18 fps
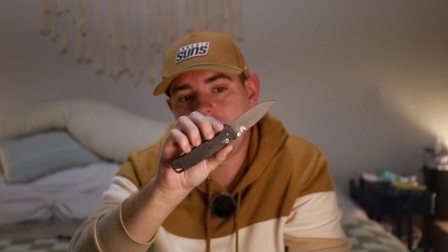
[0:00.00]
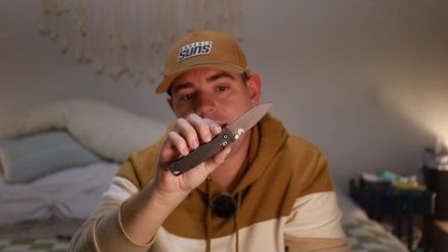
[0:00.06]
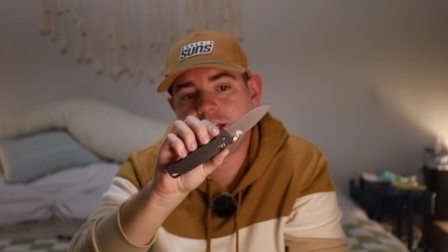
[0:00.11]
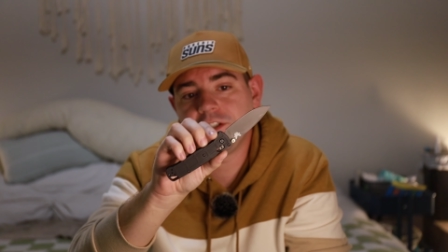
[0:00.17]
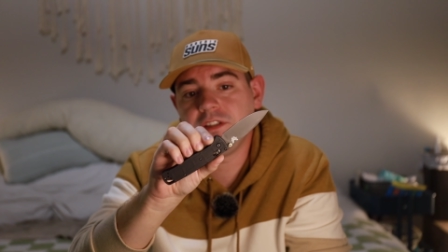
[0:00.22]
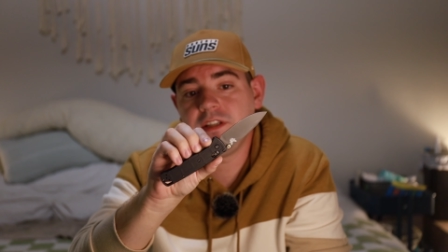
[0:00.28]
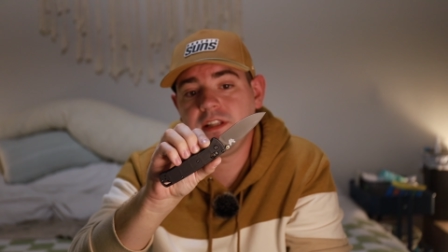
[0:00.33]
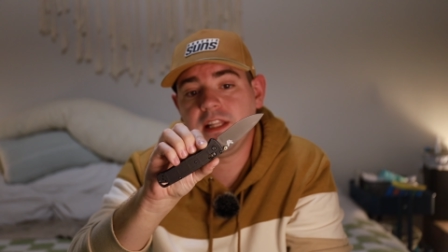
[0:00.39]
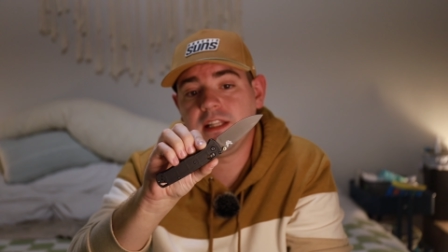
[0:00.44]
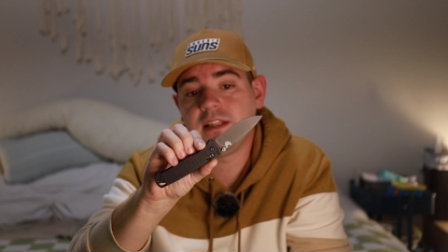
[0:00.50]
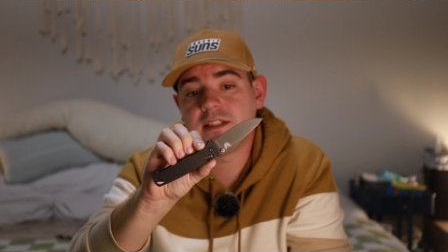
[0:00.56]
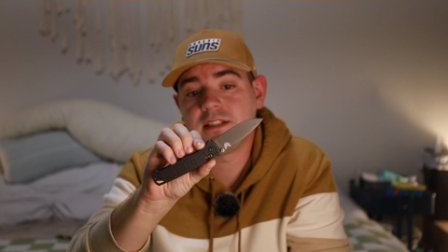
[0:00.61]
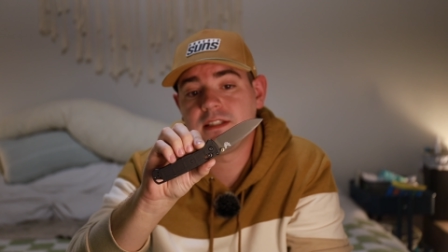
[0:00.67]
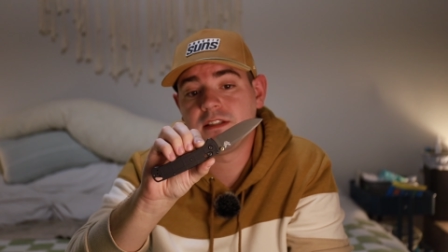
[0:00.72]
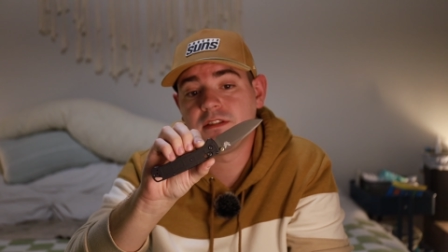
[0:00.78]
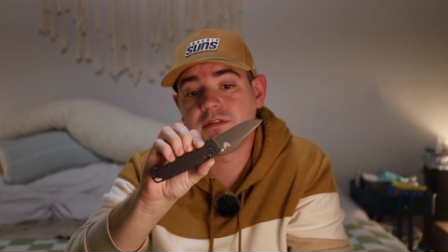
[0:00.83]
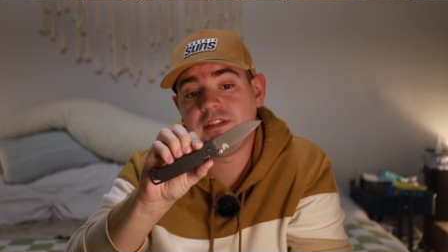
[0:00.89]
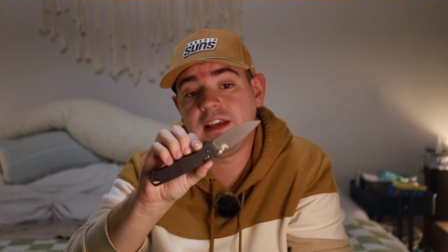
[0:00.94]
I actually think
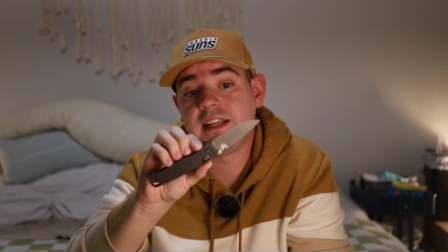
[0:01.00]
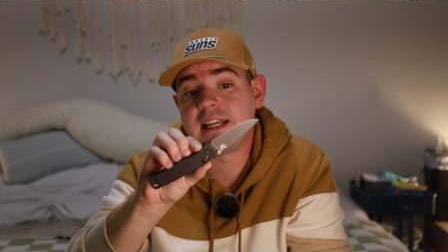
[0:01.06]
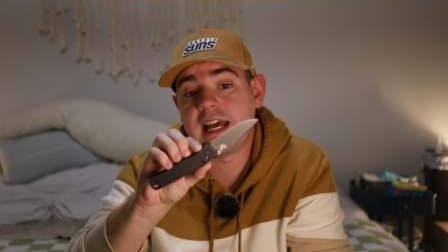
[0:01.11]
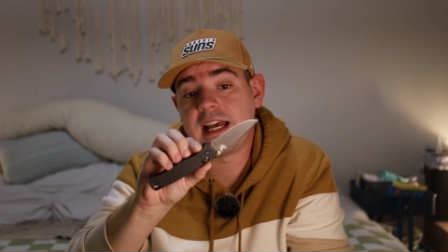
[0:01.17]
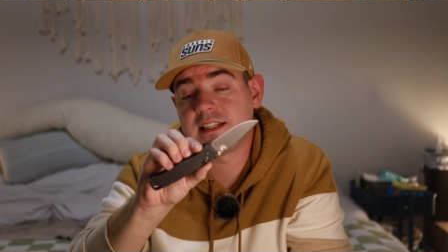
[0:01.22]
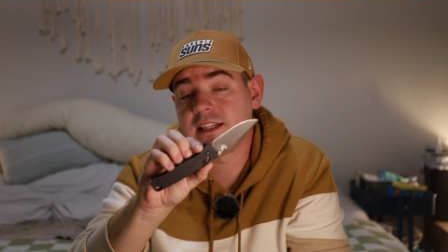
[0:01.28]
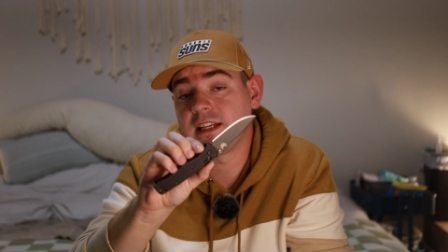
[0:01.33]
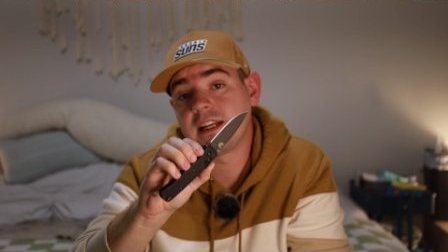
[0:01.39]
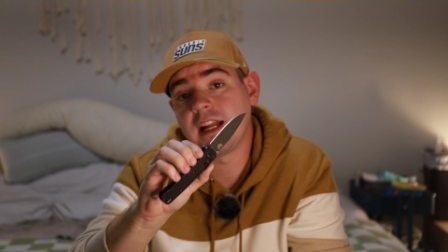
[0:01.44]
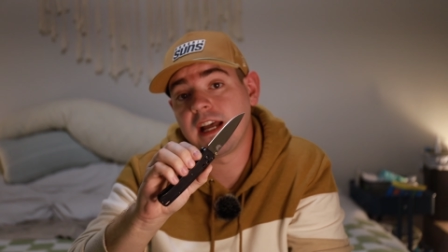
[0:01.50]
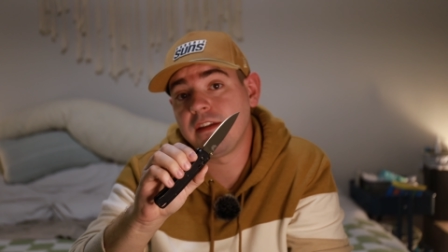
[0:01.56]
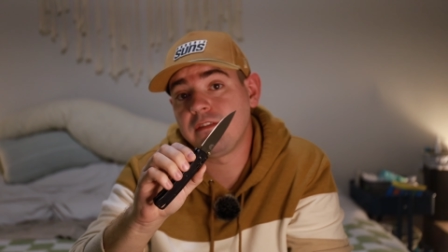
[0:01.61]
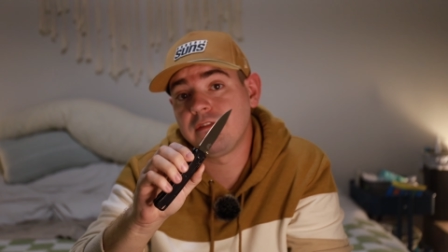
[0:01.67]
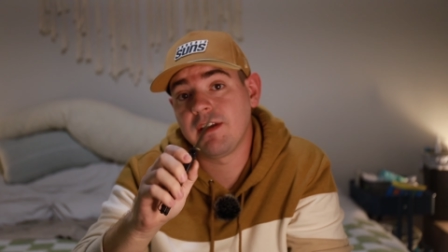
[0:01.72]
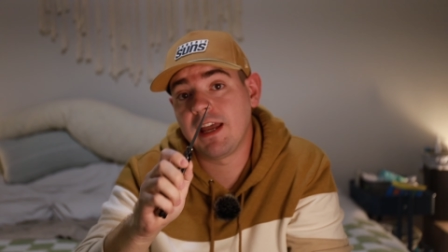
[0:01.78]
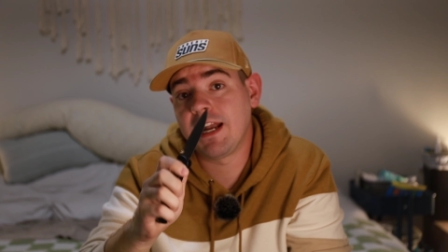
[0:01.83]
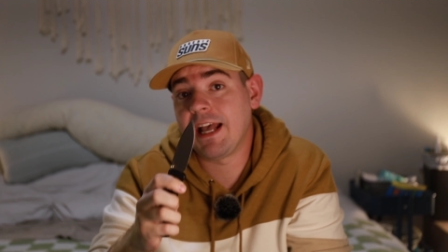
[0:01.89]
this is a fantastic knife.